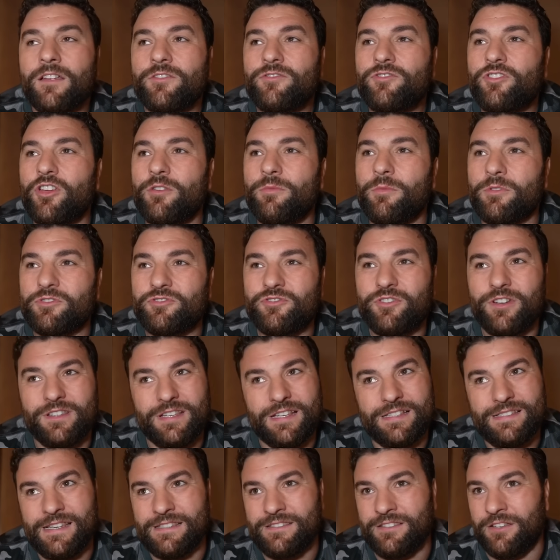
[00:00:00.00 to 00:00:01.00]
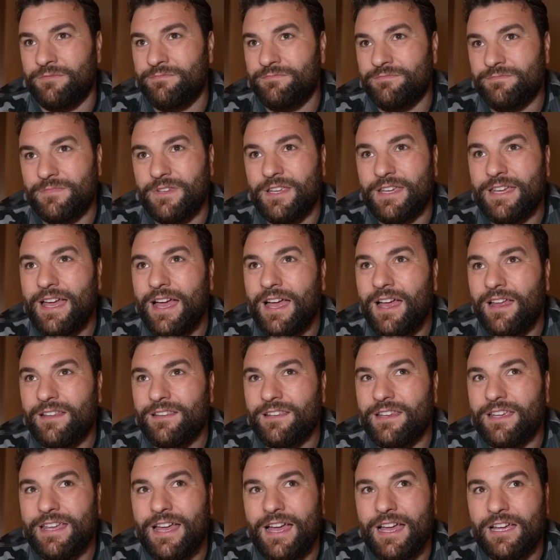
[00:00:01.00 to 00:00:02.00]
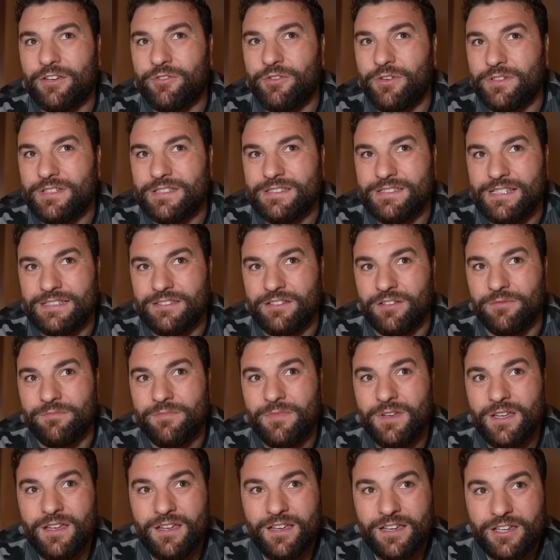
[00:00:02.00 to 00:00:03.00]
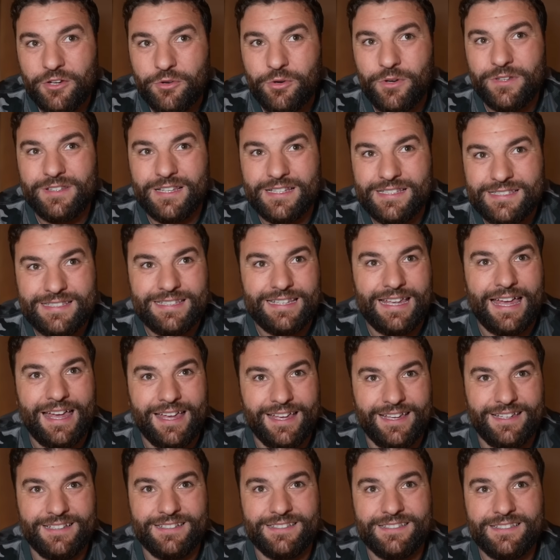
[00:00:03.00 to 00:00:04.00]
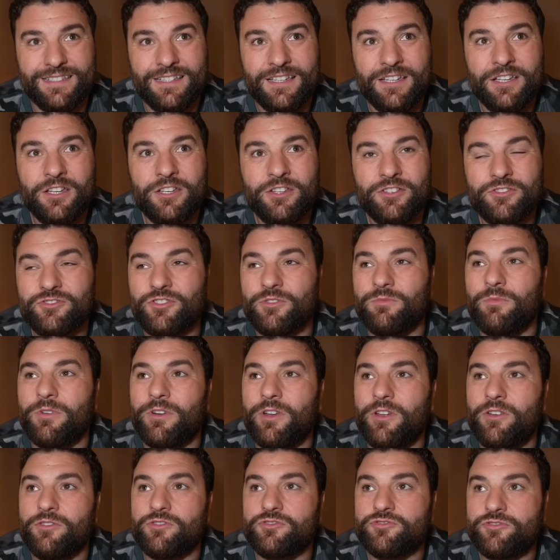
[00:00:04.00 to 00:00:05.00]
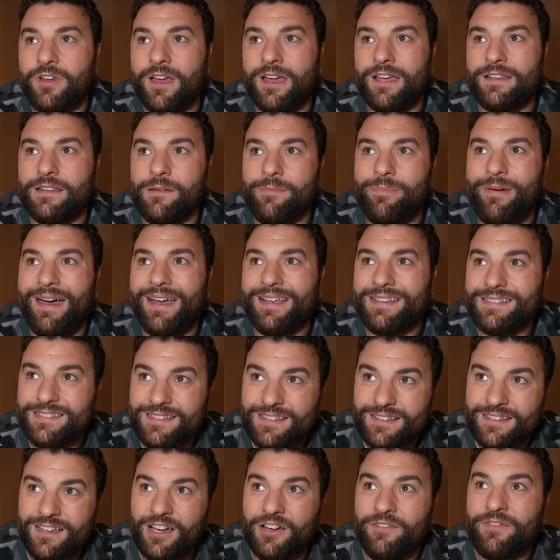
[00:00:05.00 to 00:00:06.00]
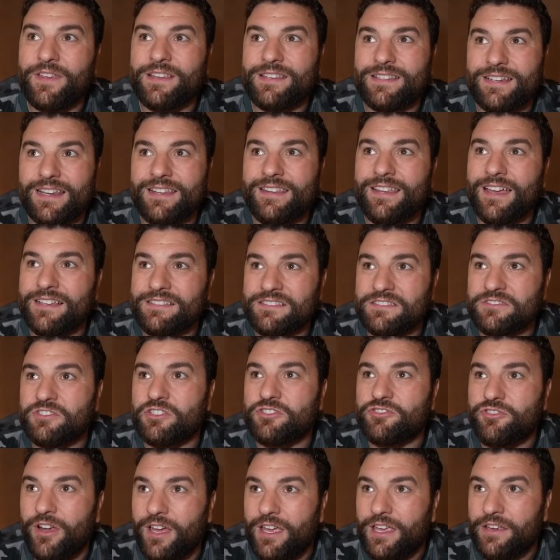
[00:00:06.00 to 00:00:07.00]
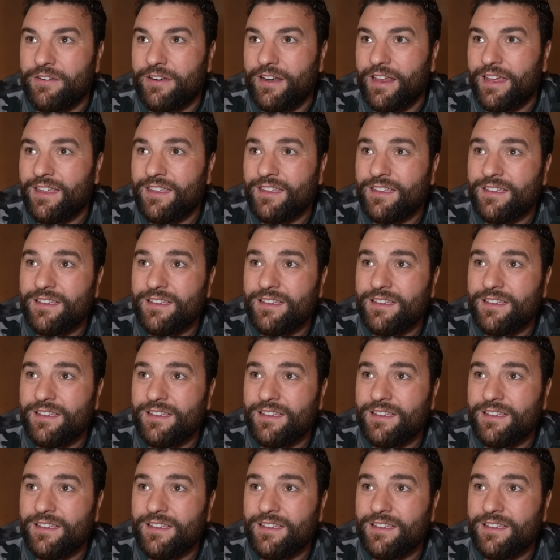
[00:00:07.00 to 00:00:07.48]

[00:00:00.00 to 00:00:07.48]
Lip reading: too much criticism. You can't criticize someone who's tried the best. Obviously, Tyson's a trier, isn't he?